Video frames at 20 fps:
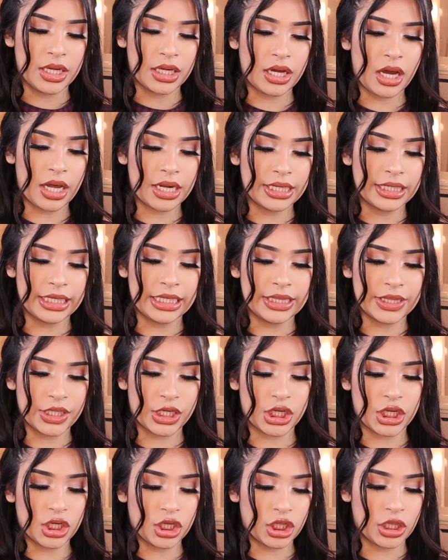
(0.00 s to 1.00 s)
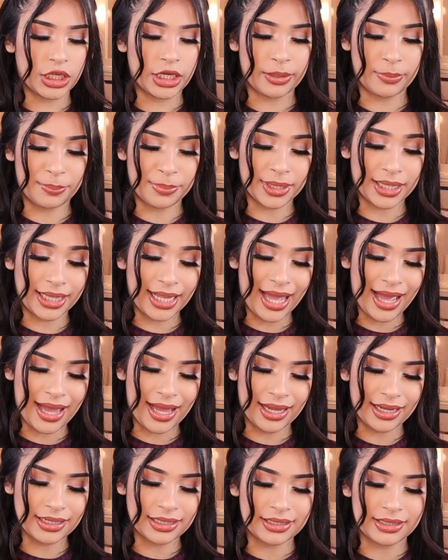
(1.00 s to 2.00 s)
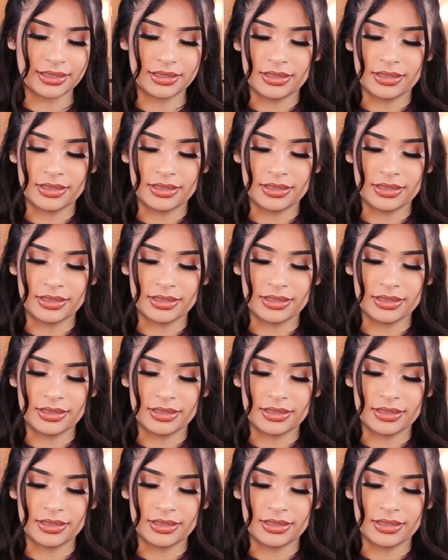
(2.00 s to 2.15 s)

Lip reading: got it in the color black.